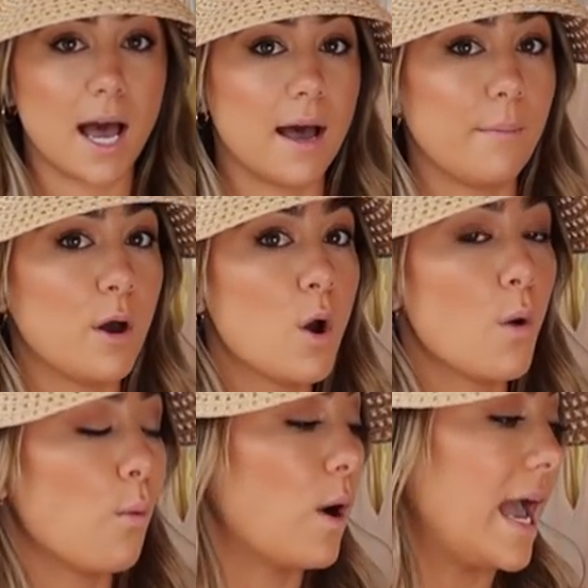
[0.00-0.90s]
um,
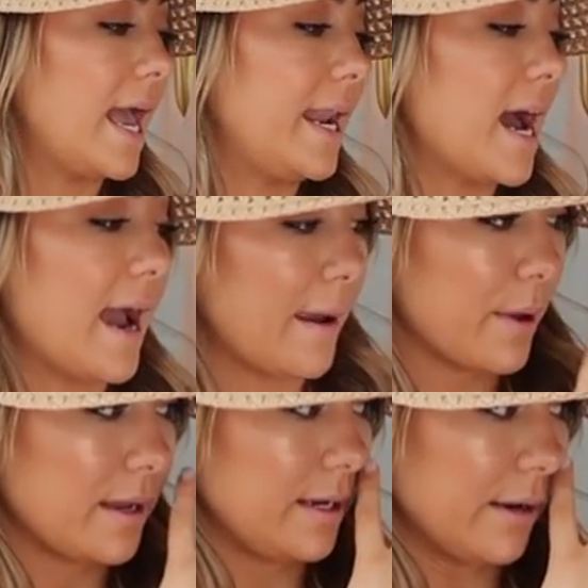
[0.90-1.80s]
when
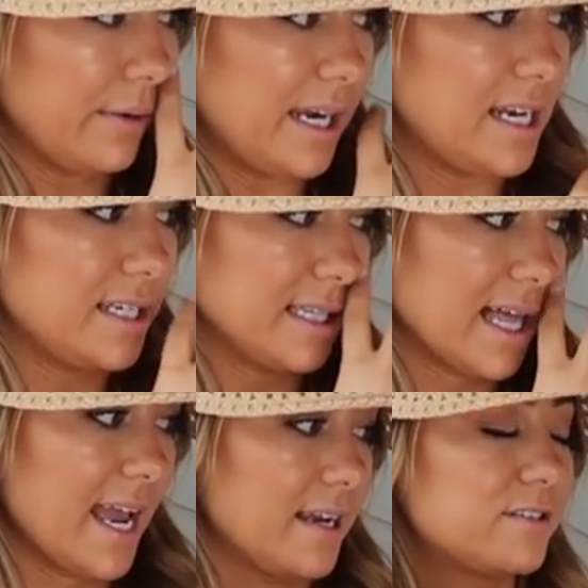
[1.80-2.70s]
I'm, you know, needing to
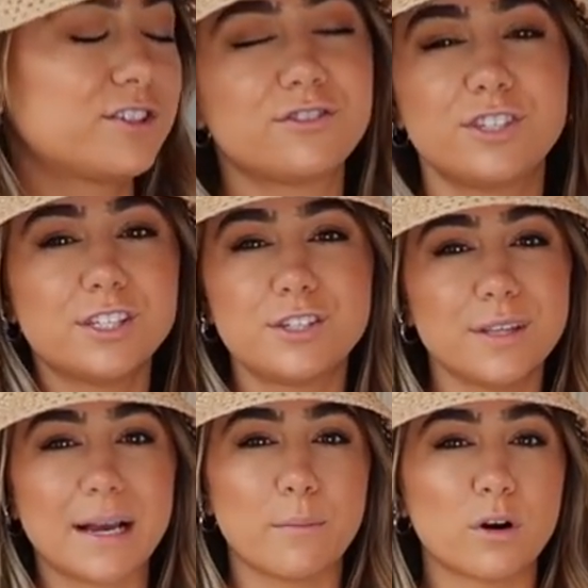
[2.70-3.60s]
like just do
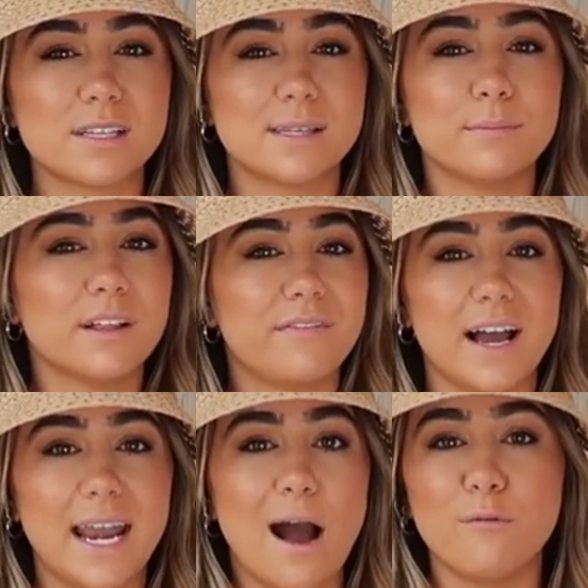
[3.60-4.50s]
like a more
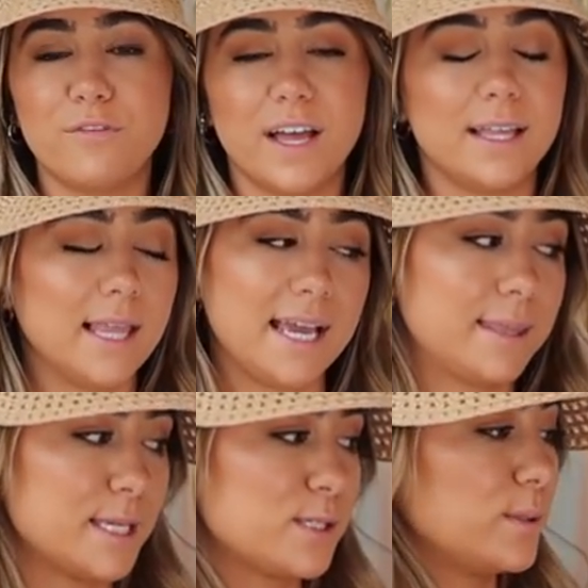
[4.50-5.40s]
simplified outfit.
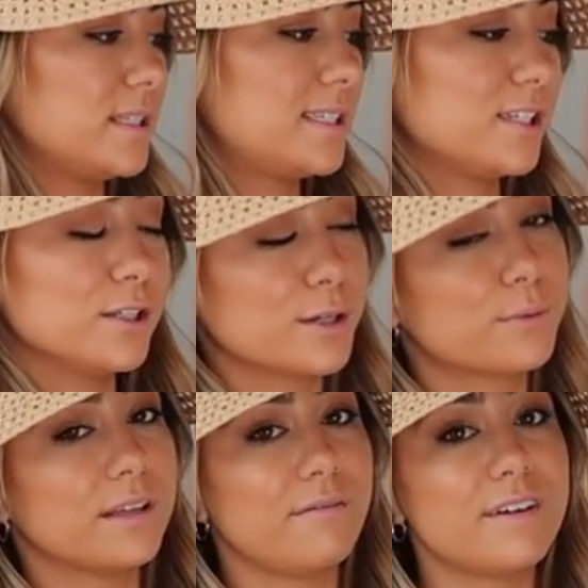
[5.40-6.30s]
Like this would still look
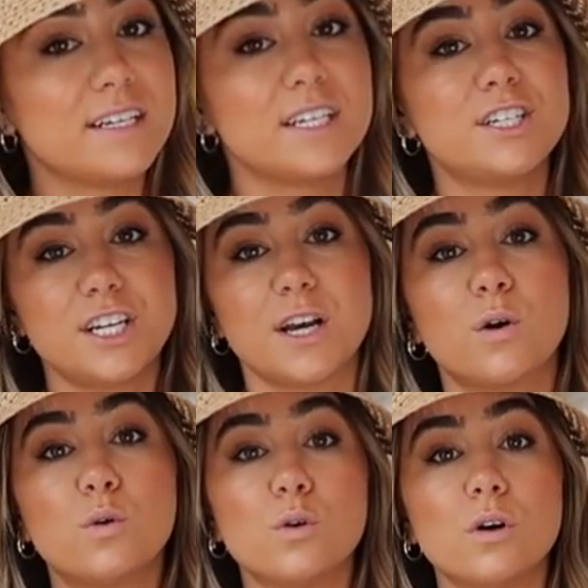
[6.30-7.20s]
really vintagey
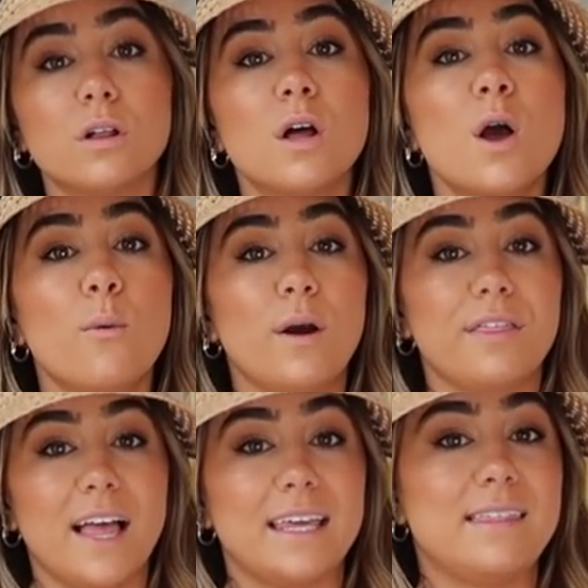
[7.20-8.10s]
and cool with
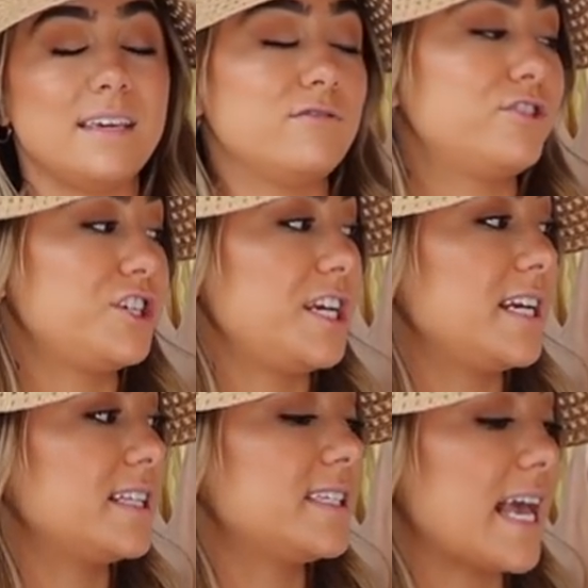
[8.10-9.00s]
like these
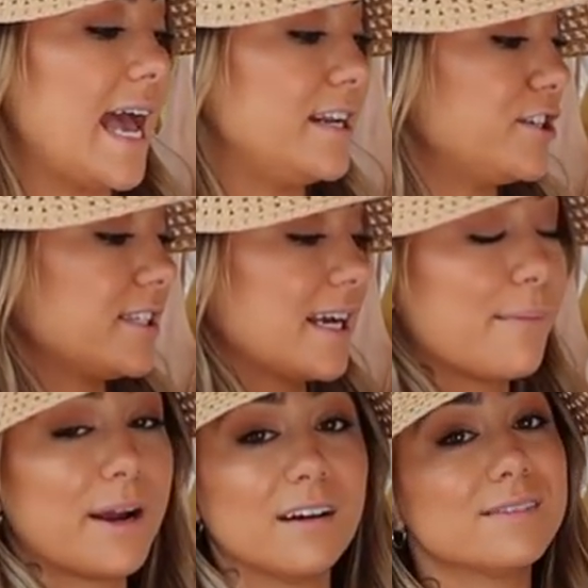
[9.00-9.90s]
jeans and just like
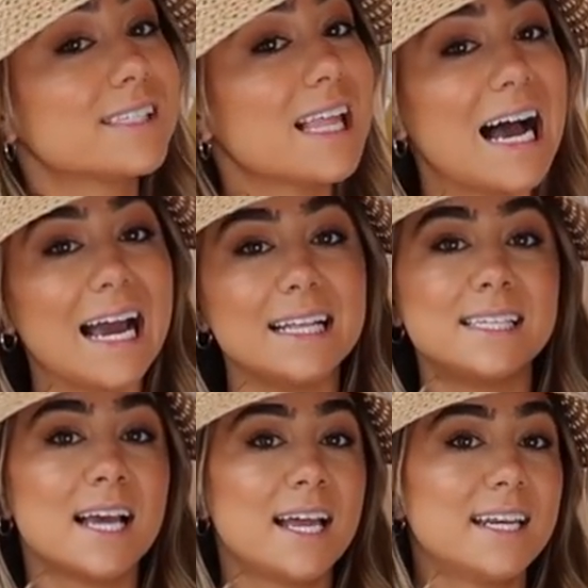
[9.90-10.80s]
a pair of
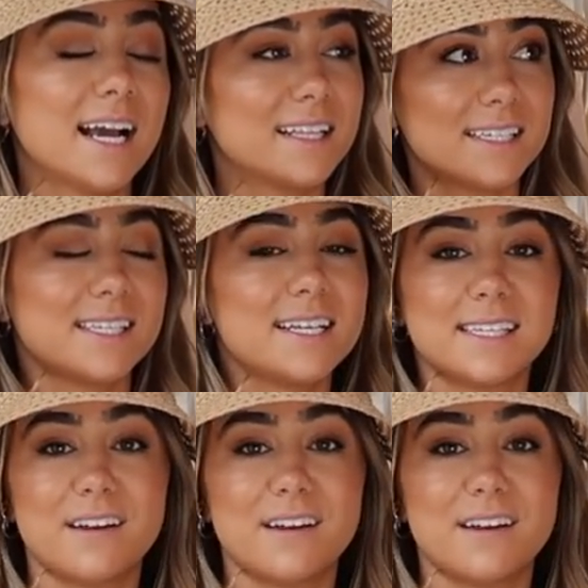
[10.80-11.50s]
slides, necklaces,